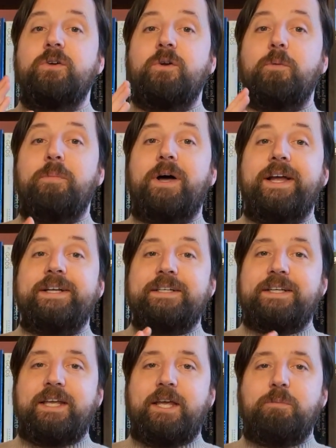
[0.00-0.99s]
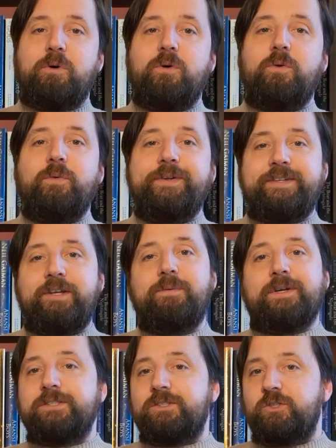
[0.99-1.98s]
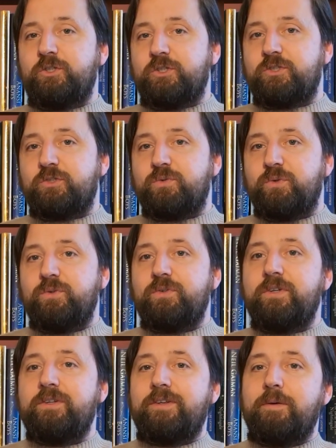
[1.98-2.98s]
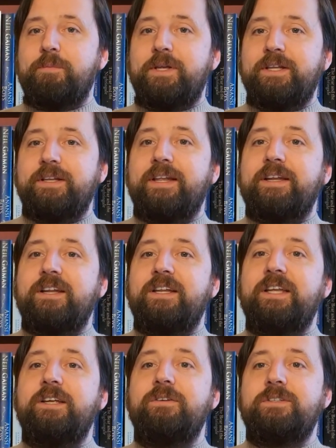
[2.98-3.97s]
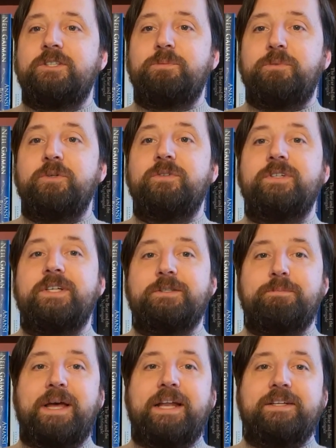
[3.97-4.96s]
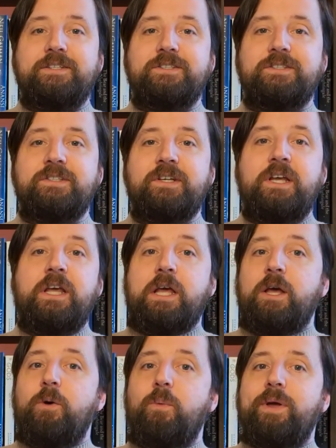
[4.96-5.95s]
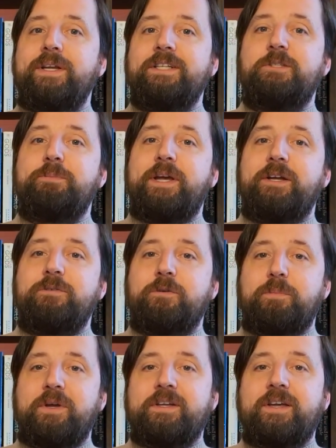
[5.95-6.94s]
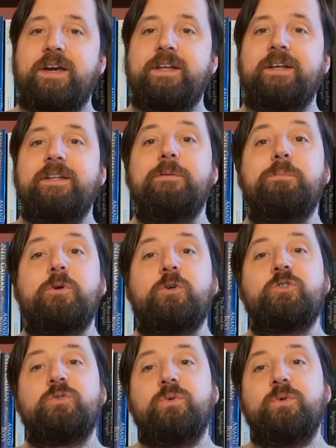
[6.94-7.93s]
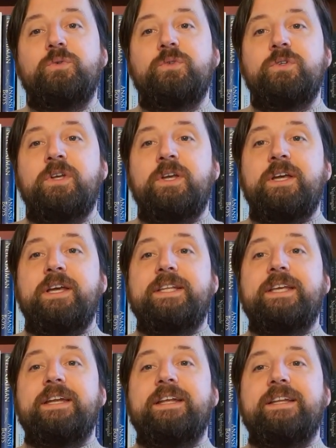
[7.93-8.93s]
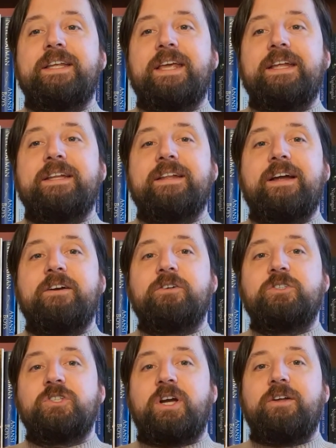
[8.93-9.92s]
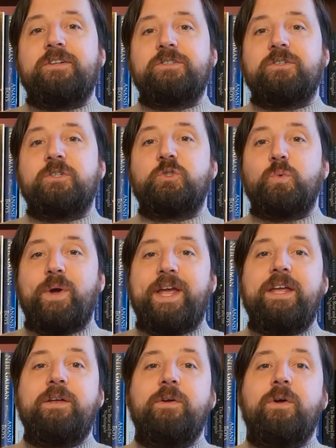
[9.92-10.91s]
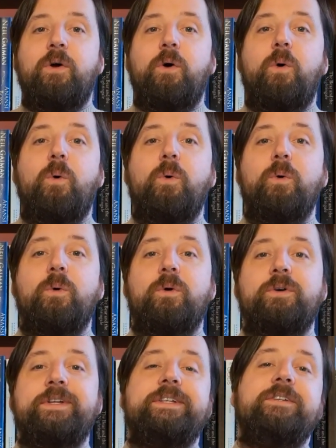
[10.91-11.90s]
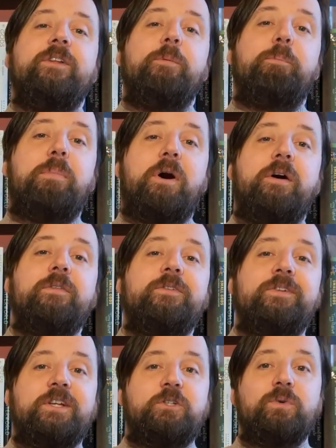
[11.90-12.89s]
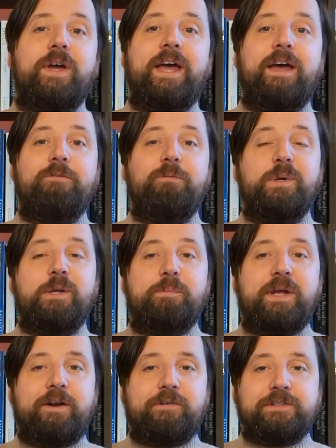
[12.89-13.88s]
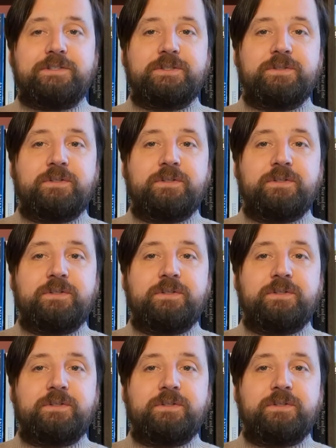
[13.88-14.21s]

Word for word: combine Gebo with Tibon's, the Justice rune, it can mean that a legal dispute is balanced. When it is paired with Berkana, the Birch rune, it can indicate that either a child is on its way or the bond that you have with a parent.